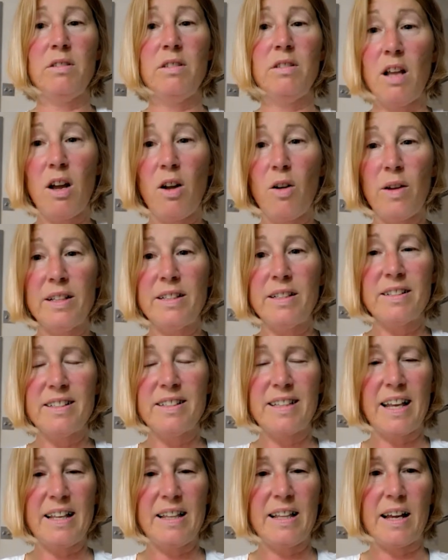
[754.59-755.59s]
No, it doesn't
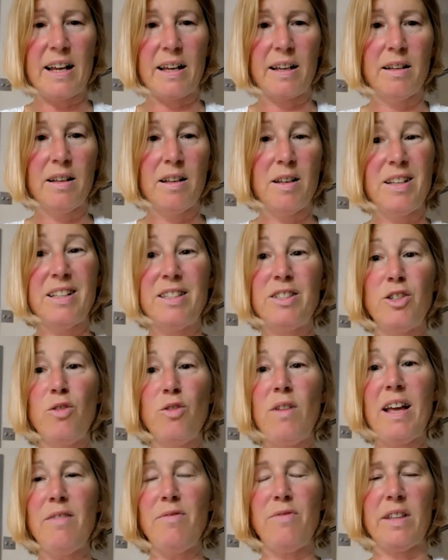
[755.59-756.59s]
say that. It's too
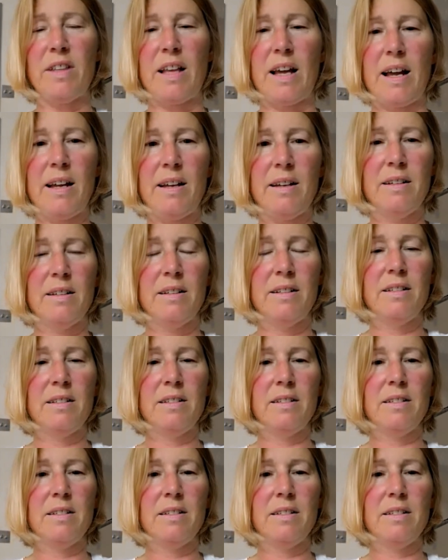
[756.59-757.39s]
late for that.